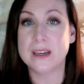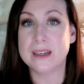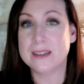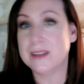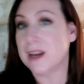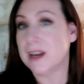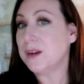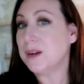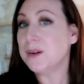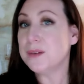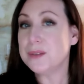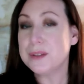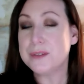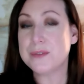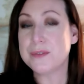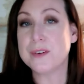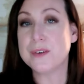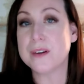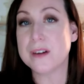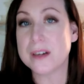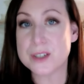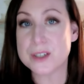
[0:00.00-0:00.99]
not only
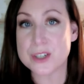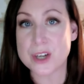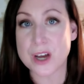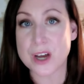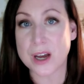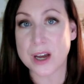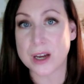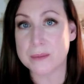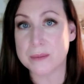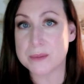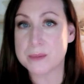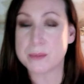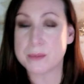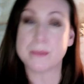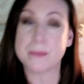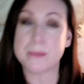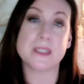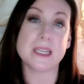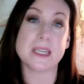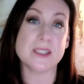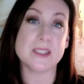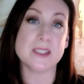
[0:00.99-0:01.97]
for our jobs, but
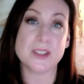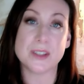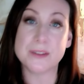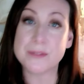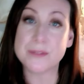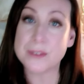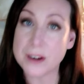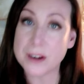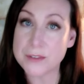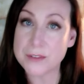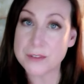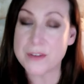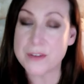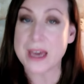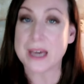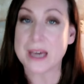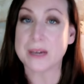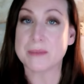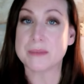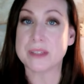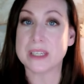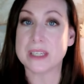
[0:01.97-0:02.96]
potentially for our
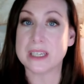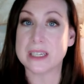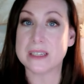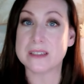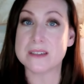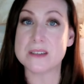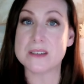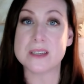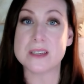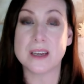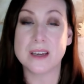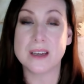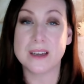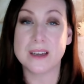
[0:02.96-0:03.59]
families,